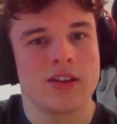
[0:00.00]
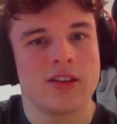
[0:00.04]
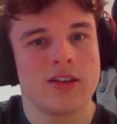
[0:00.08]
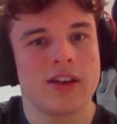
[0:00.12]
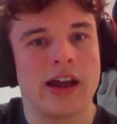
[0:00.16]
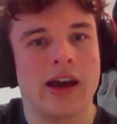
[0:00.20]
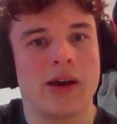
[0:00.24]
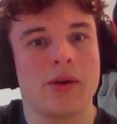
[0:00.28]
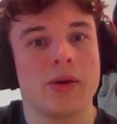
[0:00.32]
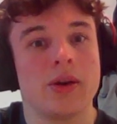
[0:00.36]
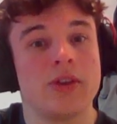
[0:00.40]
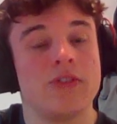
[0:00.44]

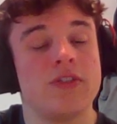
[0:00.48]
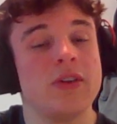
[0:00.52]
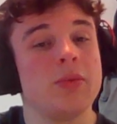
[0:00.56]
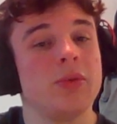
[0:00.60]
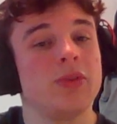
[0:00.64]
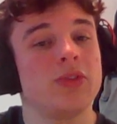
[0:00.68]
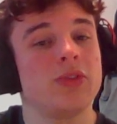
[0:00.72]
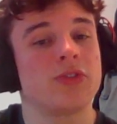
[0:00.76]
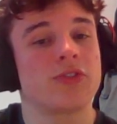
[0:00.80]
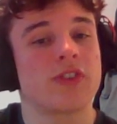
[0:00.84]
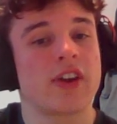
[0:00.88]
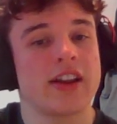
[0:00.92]
Now, if he
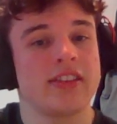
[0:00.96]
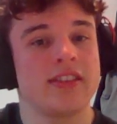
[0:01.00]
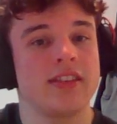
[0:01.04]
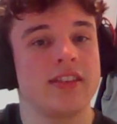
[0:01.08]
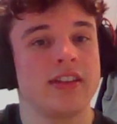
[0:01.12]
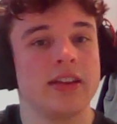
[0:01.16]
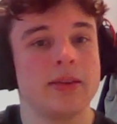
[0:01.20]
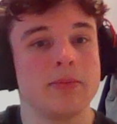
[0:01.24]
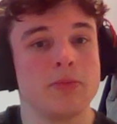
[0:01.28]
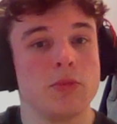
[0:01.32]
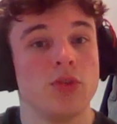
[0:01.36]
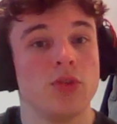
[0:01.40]
was
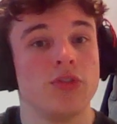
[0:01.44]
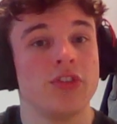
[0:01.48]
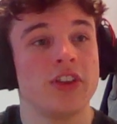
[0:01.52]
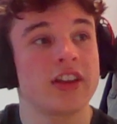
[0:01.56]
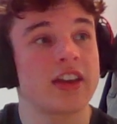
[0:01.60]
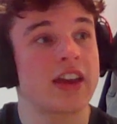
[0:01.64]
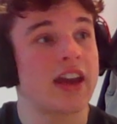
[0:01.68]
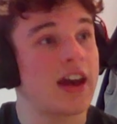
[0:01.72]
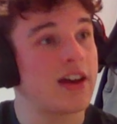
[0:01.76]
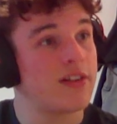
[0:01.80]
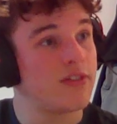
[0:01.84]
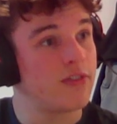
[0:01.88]
threatening moves
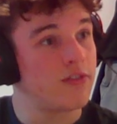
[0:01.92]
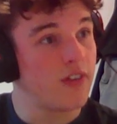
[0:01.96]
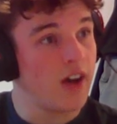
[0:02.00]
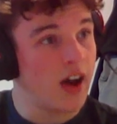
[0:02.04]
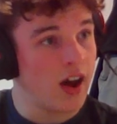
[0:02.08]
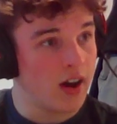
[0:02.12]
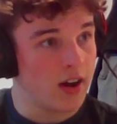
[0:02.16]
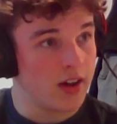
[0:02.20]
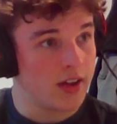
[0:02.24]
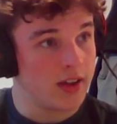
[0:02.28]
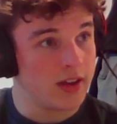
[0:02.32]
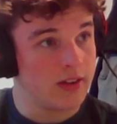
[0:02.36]
like
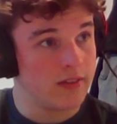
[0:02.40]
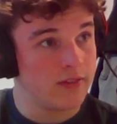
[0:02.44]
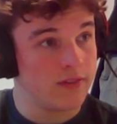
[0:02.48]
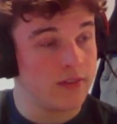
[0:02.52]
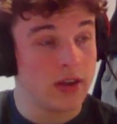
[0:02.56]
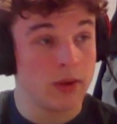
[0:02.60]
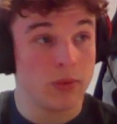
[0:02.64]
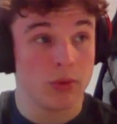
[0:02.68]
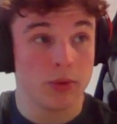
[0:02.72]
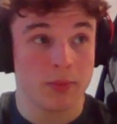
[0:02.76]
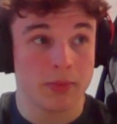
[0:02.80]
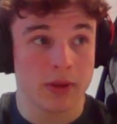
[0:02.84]
f5,
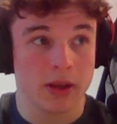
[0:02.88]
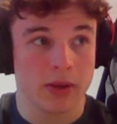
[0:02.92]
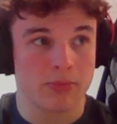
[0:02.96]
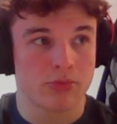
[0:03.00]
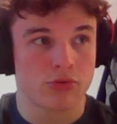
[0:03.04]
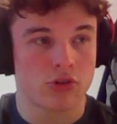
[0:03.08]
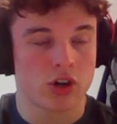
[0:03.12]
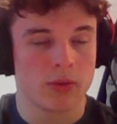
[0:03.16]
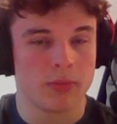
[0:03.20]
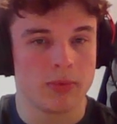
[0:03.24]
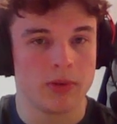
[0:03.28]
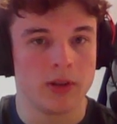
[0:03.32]
it would be a
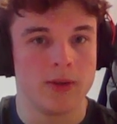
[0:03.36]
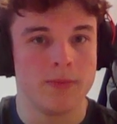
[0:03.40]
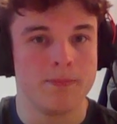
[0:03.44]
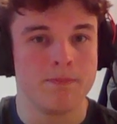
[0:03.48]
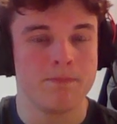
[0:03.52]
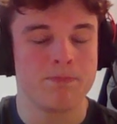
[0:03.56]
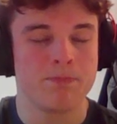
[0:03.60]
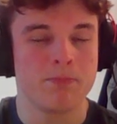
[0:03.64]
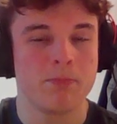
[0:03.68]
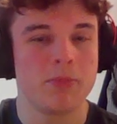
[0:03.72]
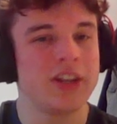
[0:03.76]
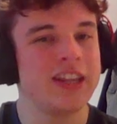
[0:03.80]
problem,
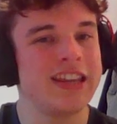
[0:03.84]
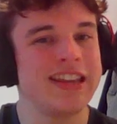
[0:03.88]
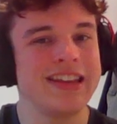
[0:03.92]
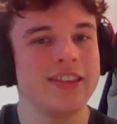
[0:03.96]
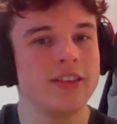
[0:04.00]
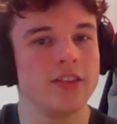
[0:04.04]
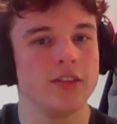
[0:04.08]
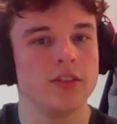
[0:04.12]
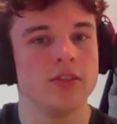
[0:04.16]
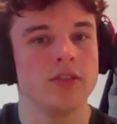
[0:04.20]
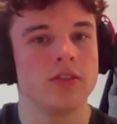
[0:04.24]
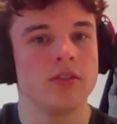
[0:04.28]
but he
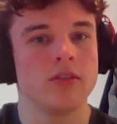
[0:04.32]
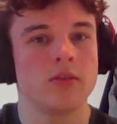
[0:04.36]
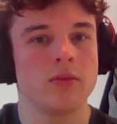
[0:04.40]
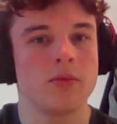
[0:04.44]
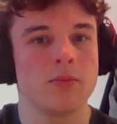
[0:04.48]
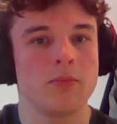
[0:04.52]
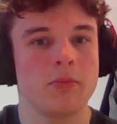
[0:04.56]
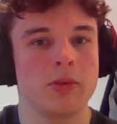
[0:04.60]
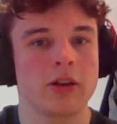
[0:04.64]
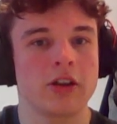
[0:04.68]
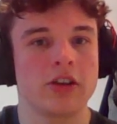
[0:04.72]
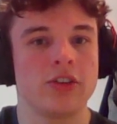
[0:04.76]
isn't,
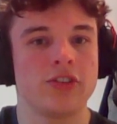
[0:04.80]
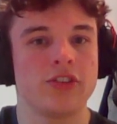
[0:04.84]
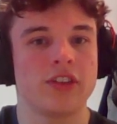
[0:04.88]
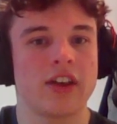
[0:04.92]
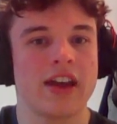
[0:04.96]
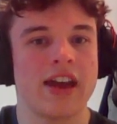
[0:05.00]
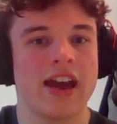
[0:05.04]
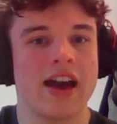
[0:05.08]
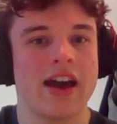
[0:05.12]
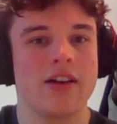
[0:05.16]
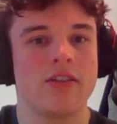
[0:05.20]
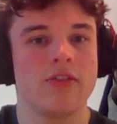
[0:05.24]
because I
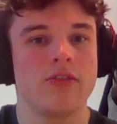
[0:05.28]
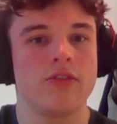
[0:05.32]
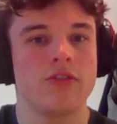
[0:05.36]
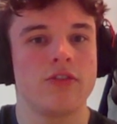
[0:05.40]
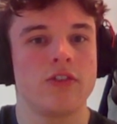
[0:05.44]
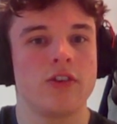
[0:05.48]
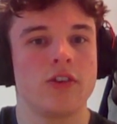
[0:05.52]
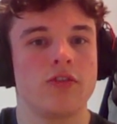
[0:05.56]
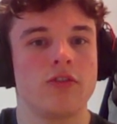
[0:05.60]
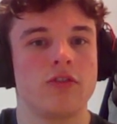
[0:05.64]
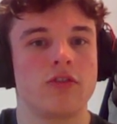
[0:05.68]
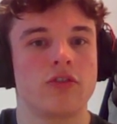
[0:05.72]
have
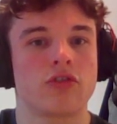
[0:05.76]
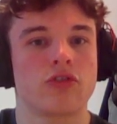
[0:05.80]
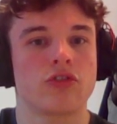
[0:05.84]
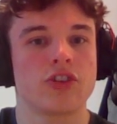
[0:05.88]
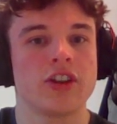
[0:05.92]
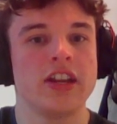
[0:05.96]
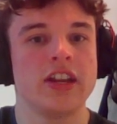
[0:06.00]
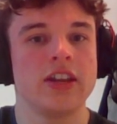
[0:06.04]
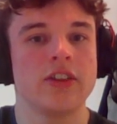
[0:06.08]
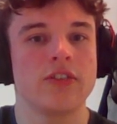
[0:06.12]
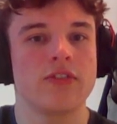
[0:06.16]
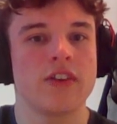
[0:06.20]

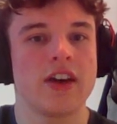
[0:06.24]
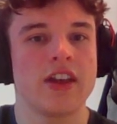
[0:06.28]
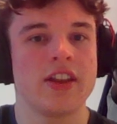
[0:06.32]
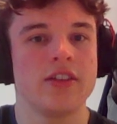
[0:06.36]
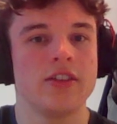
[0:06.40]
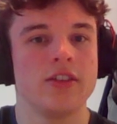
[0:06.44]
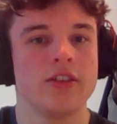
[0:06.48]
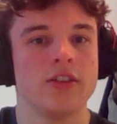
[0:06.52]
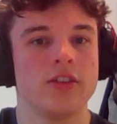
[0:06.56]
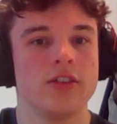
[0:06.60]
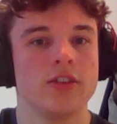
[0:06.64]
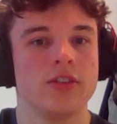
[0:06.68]
3
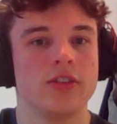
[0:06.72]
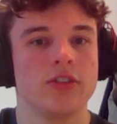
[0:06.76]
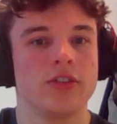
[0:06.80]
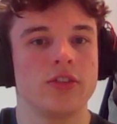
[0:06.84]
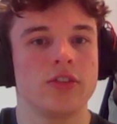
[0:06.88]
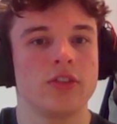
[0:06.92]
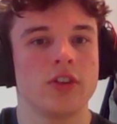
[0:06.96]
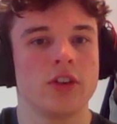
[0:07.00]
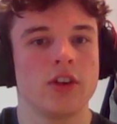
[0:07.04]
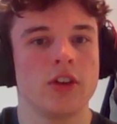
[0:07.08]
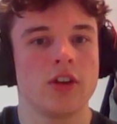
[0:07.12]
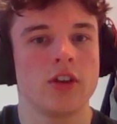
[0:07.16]

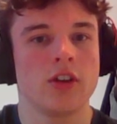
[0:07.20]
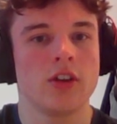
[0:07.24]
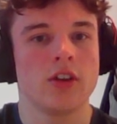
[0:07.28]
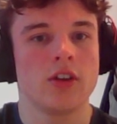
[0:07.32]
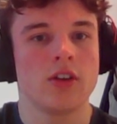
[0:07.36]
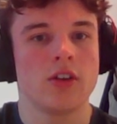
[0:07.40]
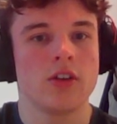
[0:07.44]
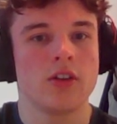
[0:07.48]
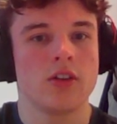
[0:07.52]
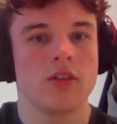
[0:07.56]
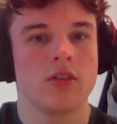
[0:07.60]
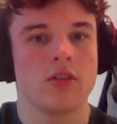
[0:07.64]
defenders,
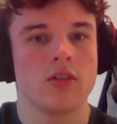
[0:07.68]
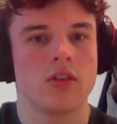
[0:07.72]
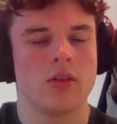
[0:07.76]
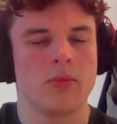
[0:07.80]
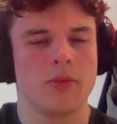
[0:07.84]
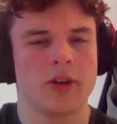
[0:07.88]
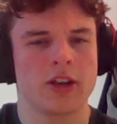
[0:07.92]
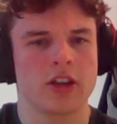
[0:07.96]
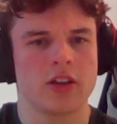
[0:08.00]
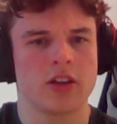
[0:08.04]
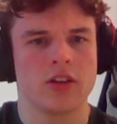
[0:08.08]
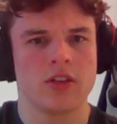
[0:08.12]
oh
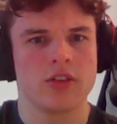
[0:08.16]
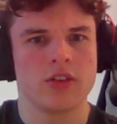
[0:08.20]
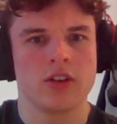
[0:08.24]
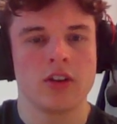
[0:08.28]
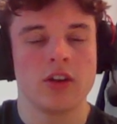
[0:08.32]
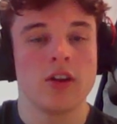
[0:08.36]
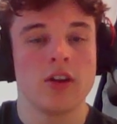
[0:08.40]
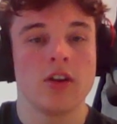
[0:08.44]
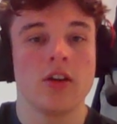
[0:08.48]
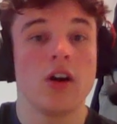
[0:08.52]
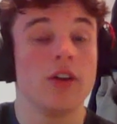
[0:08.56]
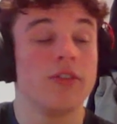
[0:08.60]
my god,
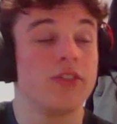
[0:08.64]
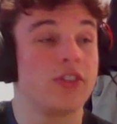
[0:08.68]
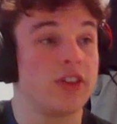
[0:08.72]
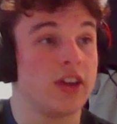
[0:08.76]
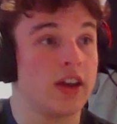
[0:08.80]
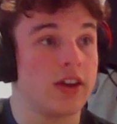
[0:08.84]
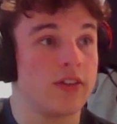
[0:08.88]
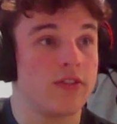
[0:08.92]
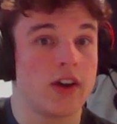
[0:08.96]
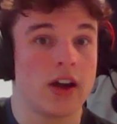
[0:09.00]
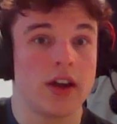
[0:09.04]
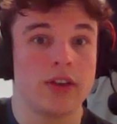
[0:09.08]
of the
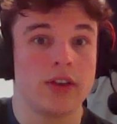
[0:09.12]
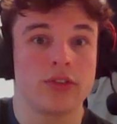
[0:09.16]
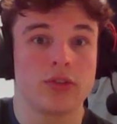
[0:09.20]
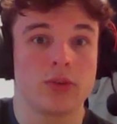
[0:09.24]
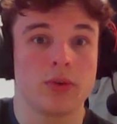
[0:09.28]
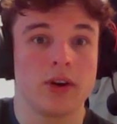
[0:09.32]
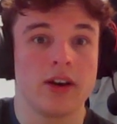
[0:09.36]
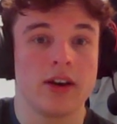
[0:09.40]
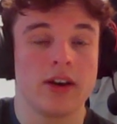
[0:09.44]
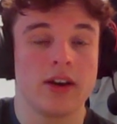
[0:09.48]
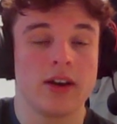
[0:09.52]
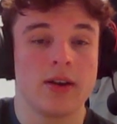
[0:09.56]
f5
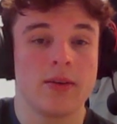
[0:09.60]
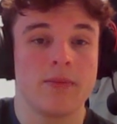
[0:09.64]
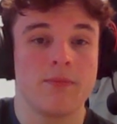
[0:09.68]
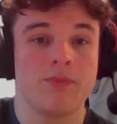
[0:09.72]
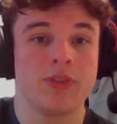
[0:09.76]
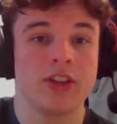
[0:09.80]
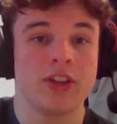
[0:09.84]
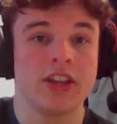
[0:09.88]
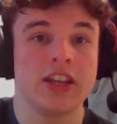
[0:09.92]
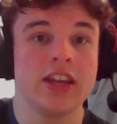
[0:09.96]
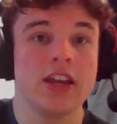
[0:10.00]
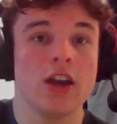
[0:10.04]
square,
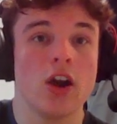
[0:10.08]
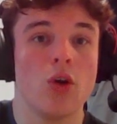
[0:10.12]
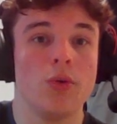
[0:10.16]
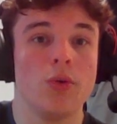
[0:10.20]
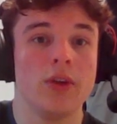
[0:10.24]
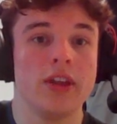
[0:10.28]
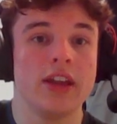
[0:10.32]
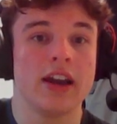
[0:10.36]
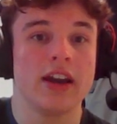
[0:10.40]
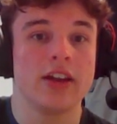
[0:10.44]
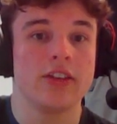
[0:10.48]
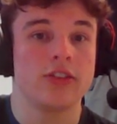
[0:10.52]
and he
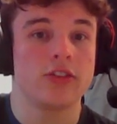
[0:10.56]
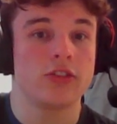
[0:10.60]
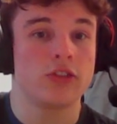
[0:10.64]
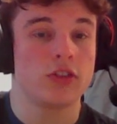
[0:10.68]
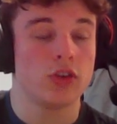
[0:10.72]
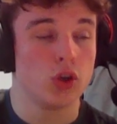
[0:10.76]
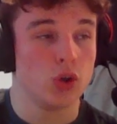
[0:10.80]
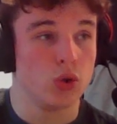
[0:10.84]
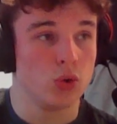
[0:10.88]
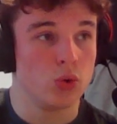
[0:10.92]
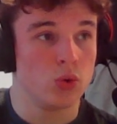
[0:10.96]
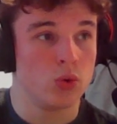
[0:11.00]
only has
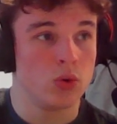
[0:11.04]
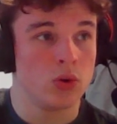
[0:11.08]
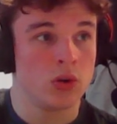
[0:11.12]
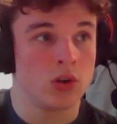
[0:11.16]
2.